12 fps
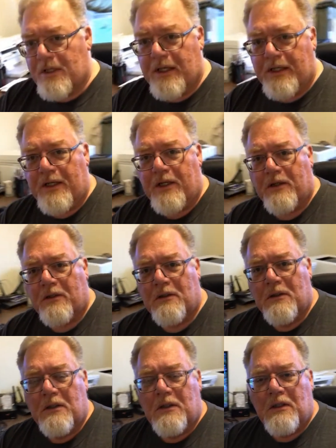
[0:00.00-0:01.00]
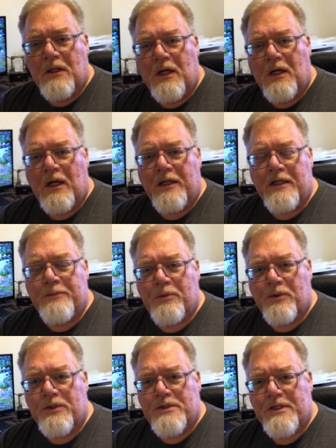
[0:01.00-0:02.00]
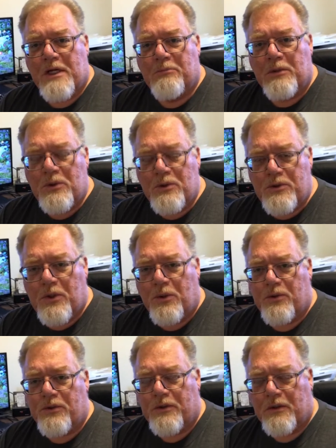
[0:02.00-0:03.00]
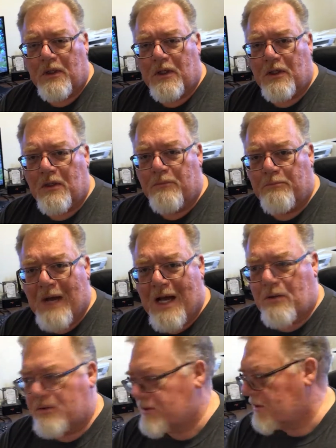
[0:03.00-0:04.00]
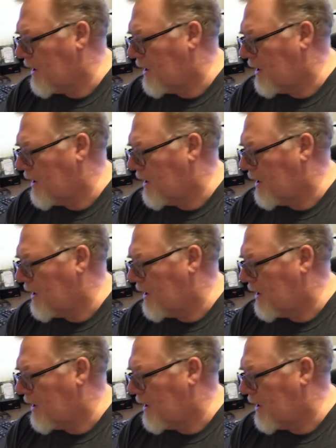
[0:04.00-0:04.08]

not in here. I did purchase a Bluetooth mouse,